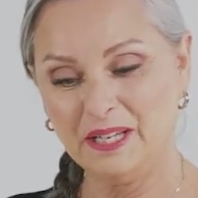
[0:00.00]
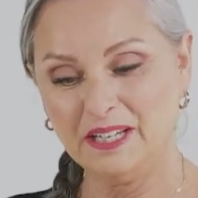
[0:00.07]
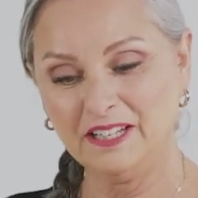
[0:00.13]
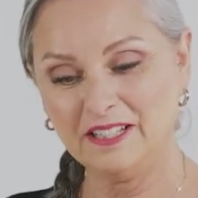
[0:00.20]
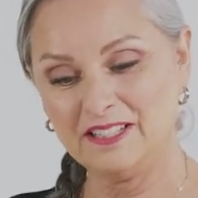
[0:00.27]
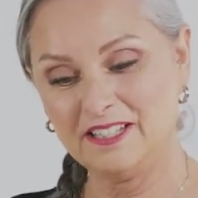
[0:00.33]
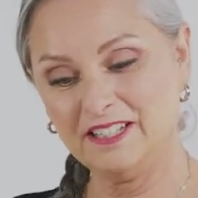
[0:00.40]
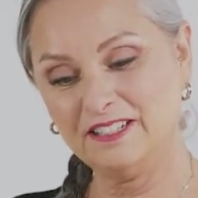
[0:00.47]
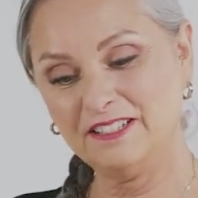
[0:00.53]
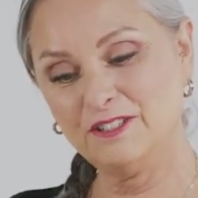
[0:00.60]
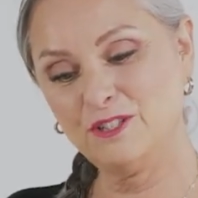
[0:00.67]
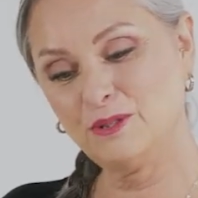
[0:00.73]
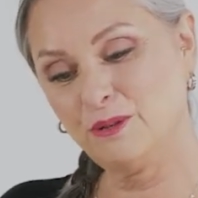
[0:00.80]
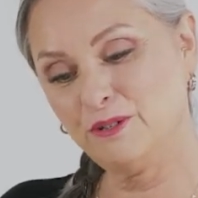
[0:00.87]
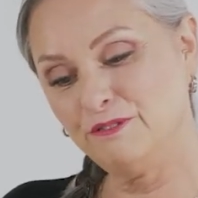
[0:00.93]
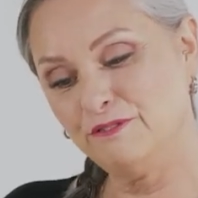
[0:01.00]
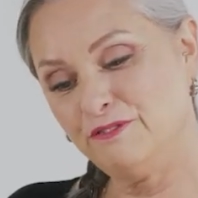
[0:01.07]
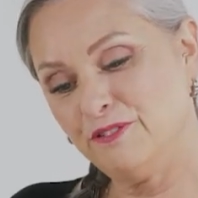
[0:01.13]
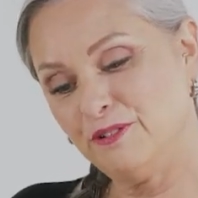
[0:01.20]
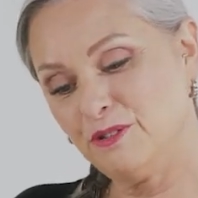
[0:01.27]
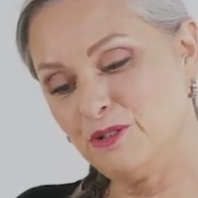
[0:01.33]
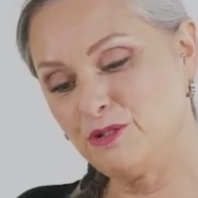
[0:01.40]
It didn't sort
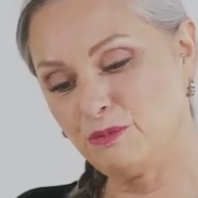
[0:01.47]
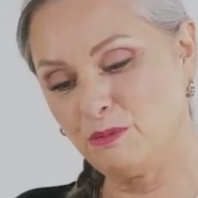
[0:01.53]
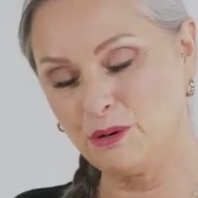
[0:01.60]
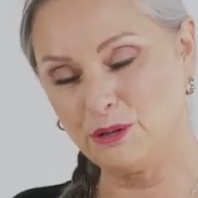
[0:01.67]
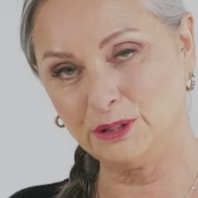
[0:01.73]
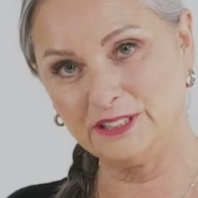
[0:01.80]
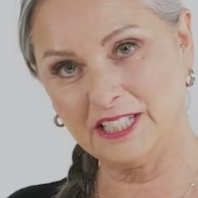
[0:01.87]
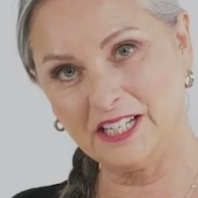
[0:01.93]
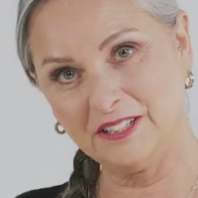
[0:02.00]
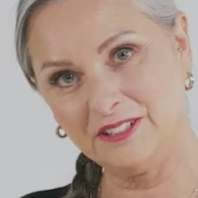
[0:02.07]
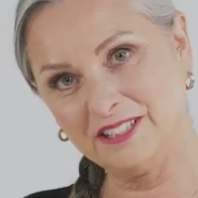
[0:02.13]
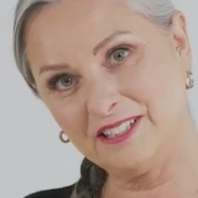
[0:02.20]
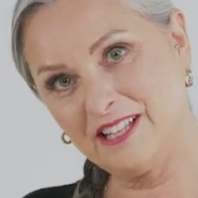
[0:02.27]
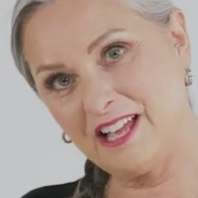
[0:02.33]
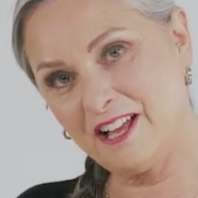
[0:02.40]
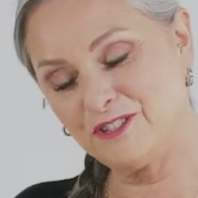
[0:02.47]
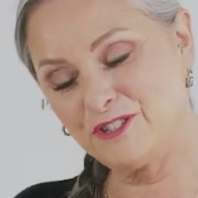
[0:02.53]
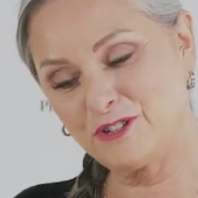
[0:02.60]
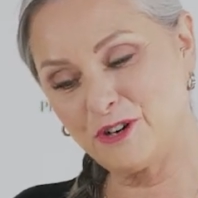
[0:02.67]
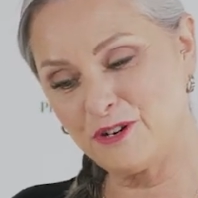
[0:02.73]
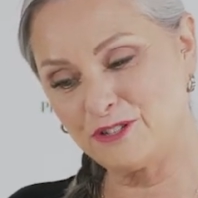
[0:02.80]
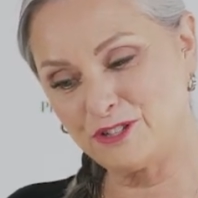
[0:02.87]
of swirl down the glass
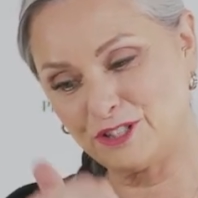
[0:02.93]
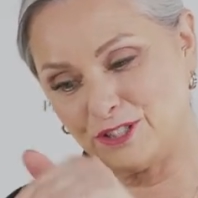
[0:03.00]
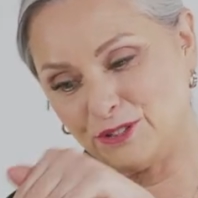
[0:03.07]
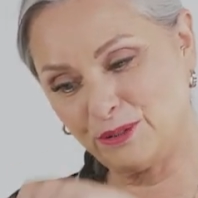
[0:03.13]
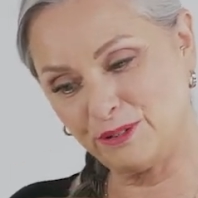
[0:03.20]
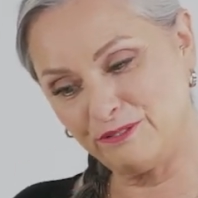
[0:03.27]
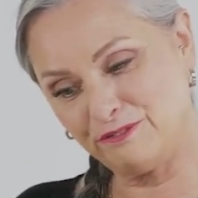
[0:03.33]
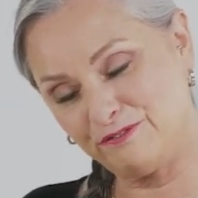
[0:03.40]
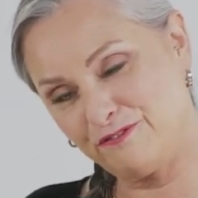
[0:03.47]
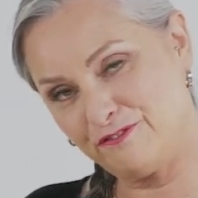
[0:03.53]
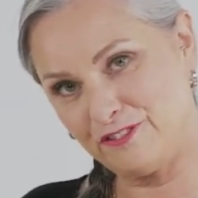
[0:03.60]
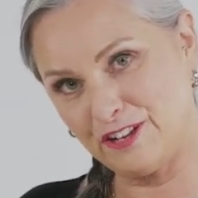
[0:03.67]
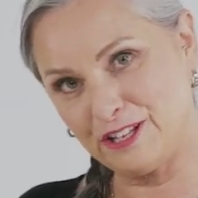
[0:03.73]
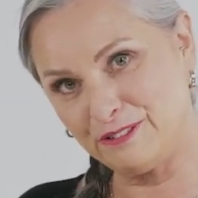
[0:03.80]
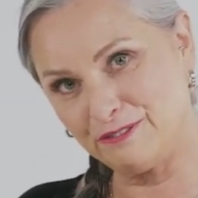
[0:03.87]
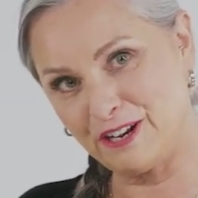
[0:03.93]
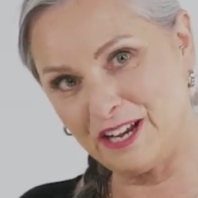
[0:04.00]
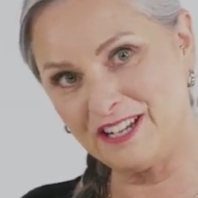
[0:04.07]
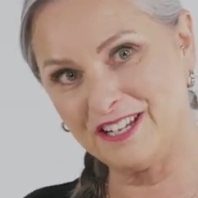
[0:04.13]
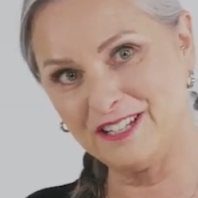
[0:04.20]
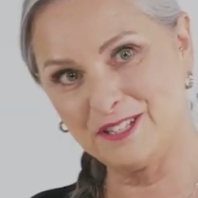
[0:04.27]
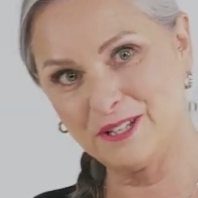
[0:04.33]
jar, it just sort of fell right
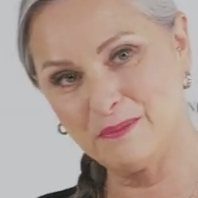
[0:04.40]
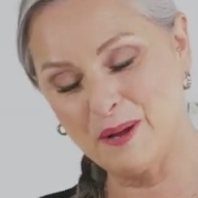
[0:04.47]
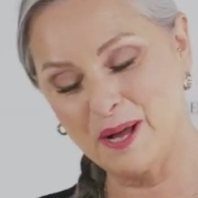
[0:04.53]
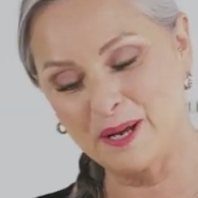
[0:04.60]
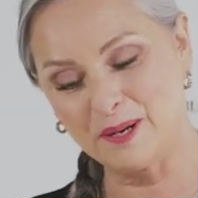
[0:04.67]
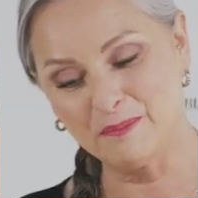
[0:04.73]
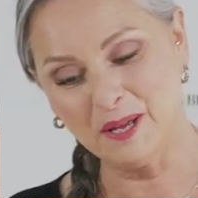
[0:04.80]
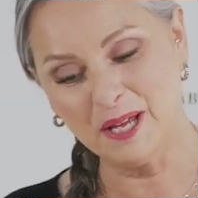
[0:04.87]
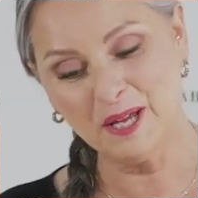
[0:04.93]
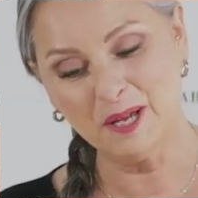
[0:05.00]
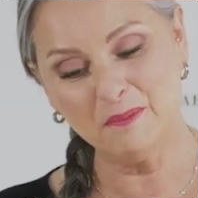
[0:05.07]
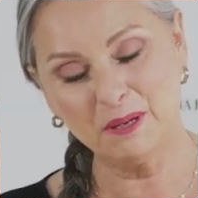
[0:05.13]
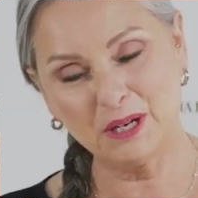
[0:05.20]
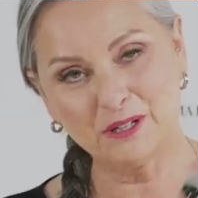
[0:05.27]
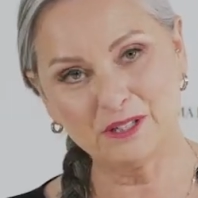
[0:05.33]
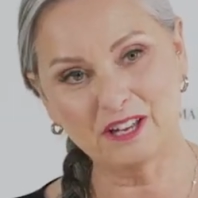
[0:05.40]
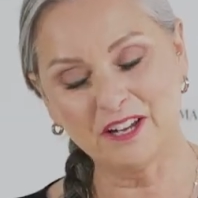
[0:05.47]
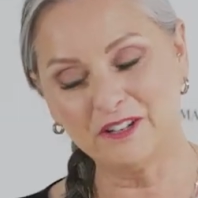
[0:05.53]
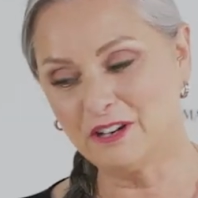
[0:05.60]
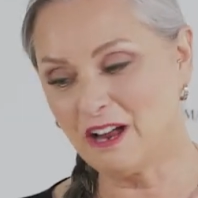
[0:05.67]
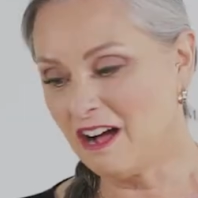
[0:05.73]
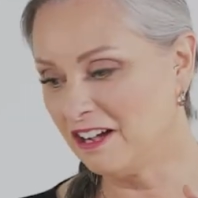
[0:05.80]
into the bottom because
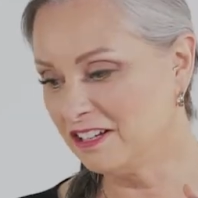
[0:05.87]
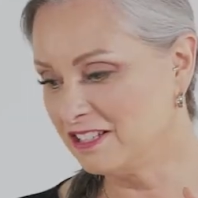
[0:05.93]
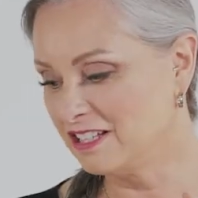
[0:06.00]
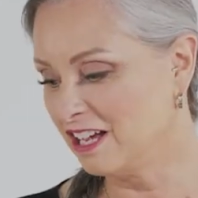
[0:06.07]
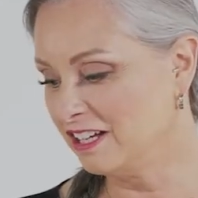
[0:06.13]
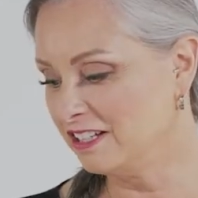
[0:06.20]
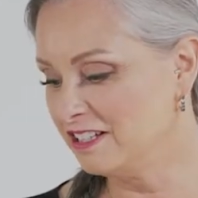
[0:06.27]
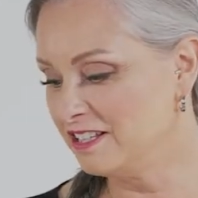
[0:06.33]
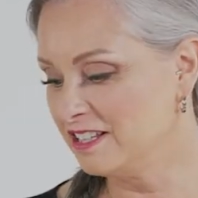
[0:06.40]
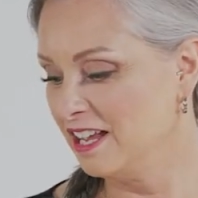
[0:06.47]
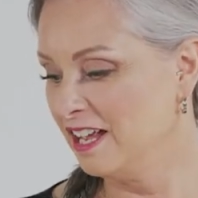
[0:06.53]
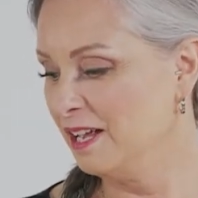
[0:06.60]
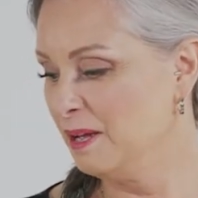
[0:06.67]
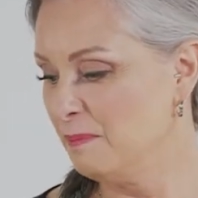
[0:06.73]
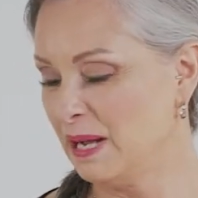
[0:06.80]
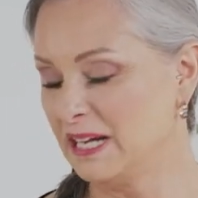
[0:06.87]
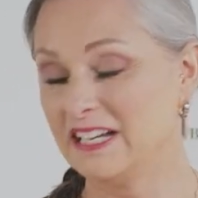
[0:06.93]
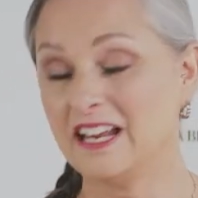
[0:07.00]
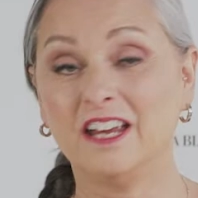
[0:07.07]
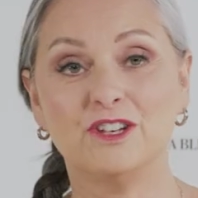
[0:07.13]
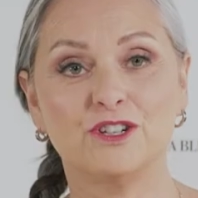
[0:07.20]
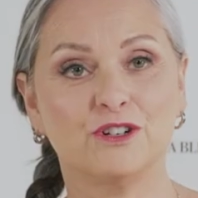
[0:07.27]
iron oxides by
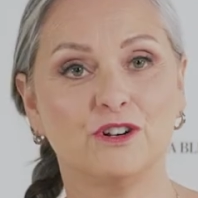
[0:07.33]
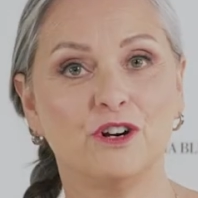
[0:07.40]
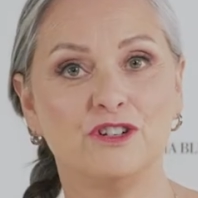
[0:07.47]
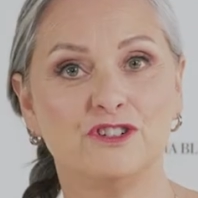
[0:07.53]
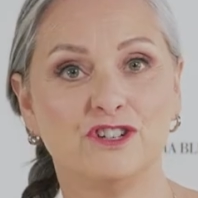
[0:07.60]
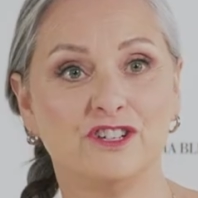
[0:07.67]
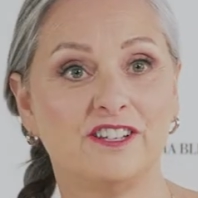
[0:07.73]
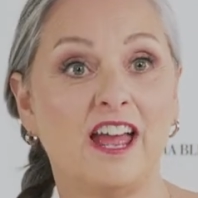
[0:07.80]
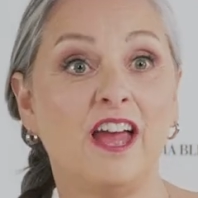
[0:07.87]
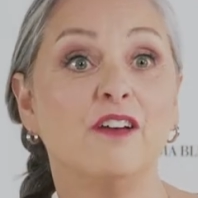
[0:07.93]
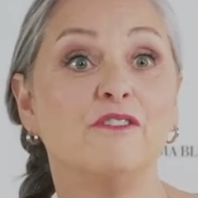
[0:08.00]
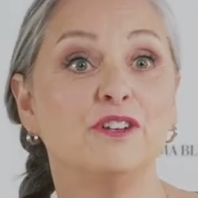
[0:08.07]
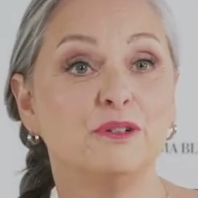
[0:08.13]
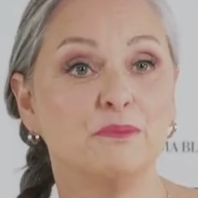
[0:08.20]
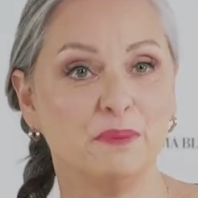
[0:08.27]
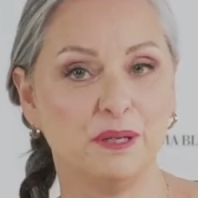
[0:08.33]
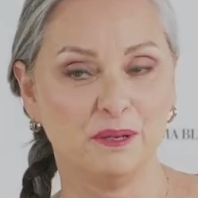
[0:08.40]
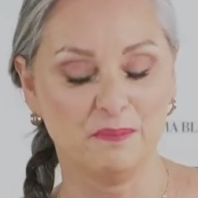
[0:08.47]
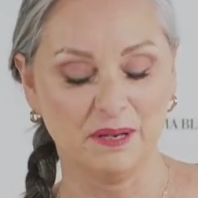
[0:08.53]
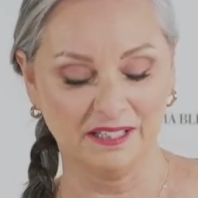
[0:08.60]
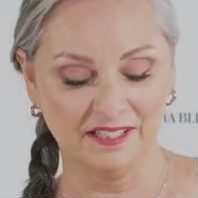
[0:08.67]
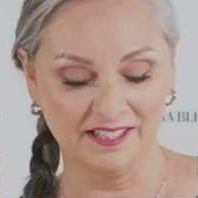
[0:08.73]
nature are just heavier
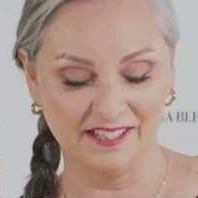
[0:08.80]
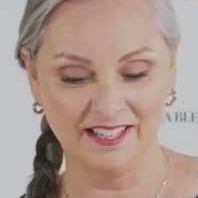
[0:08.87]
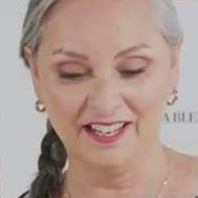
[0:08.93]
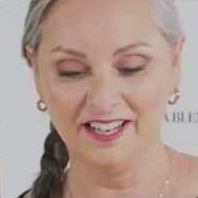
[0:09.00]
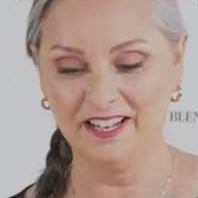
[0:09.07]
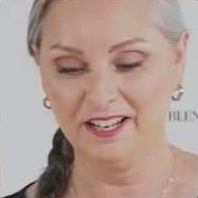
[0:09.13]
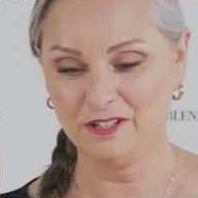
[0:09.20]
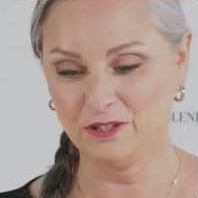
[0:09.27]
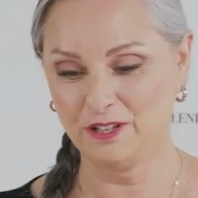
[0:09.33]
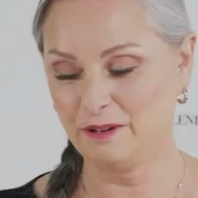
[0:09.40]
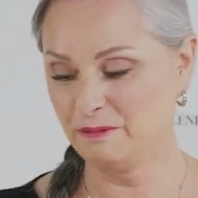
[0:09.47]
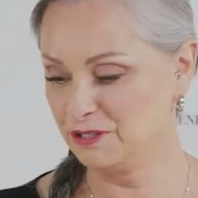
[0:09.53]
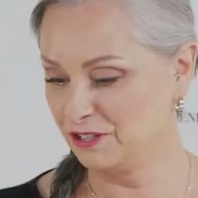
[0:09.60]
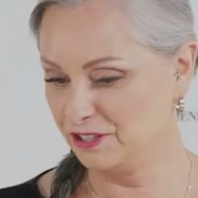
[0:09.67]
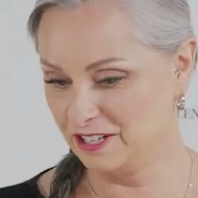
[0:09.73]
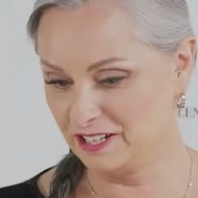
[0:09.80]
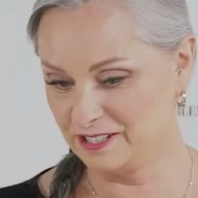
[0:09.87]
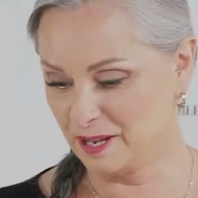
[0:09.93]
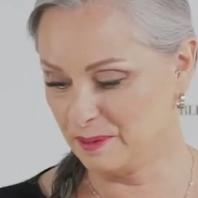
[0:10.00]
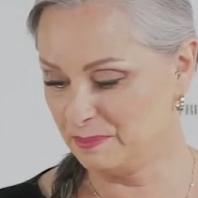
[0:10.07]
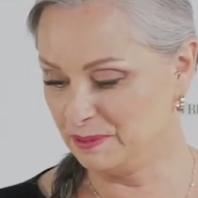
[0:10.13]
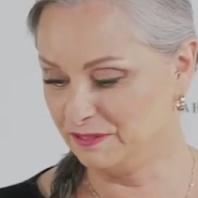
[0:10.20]
pigments. So that was a good
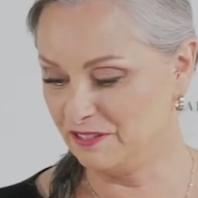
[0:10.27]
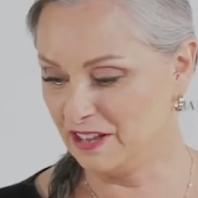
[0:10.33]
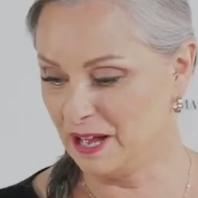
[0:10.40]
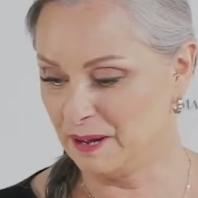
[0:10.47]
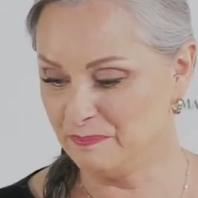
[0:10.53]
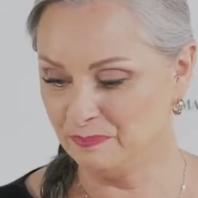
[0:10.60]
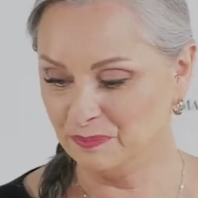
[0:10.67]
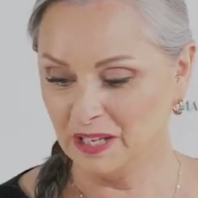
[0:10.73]
example of that.